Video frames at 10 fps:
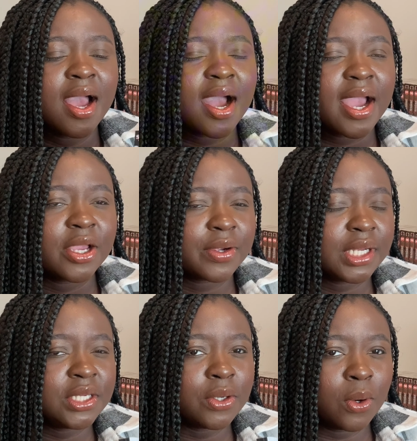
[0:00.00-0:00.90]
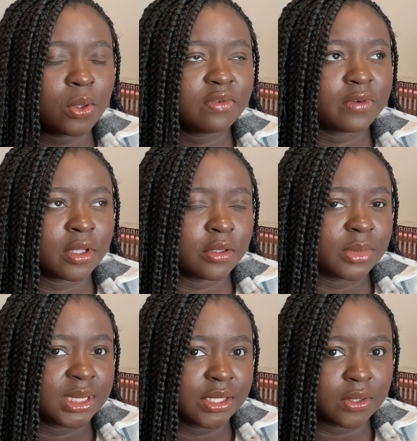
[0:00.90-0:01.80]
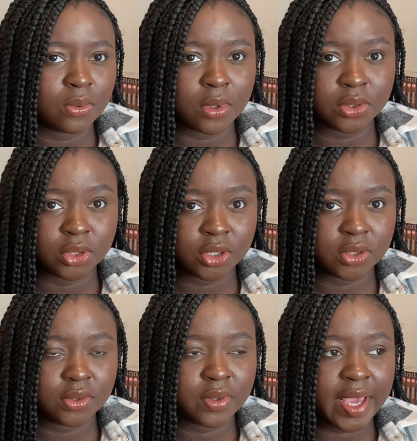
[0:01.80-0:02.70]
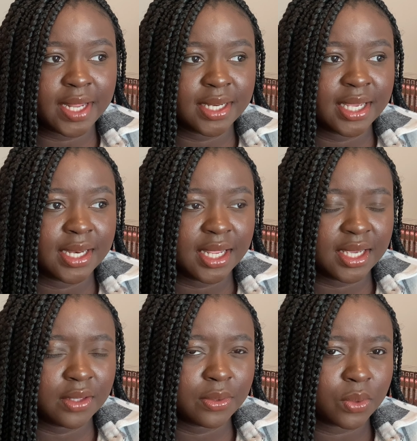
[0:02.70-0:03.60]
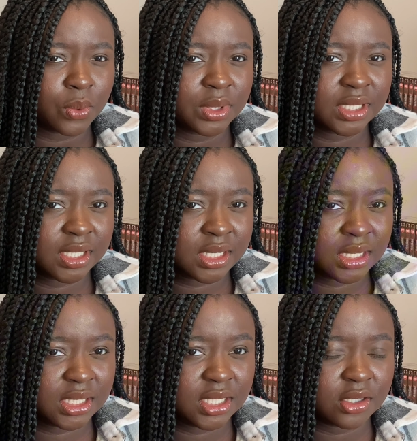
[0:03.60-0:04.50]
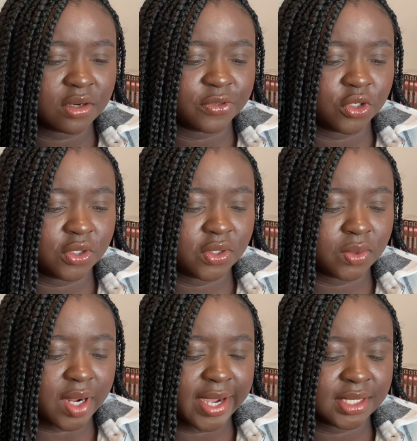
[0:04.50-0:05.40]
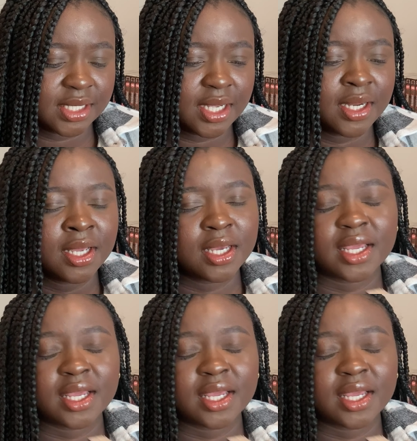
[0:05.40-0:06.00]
I already own volumes 0, 1, 2, and then 8 through 16 of Jujutsu Kaisen,